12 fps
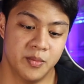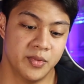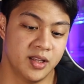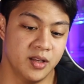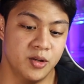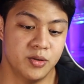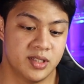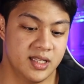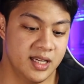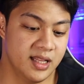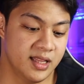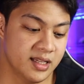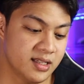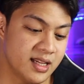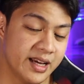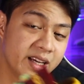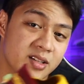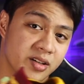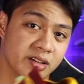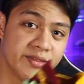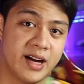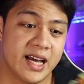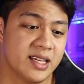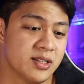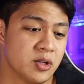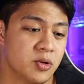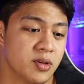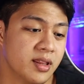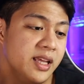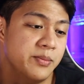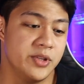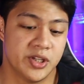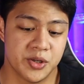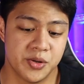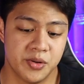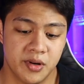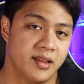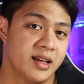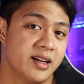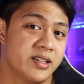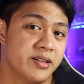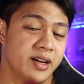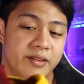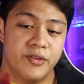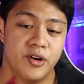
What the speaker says: but you do see this like sort of high school themed shoe that is really